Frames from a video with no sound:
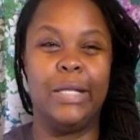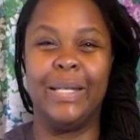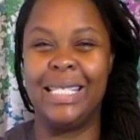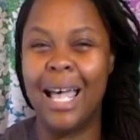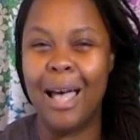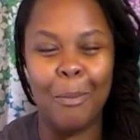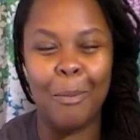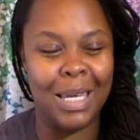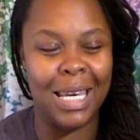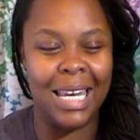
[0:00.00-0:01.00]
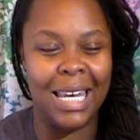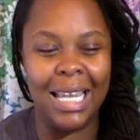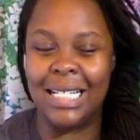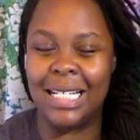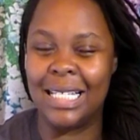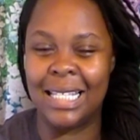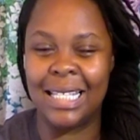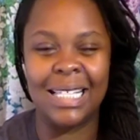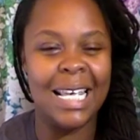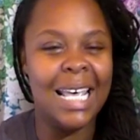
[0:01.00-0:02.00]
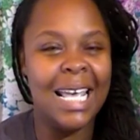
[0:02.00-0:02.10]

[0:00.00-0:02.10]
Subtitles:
or something, and it just,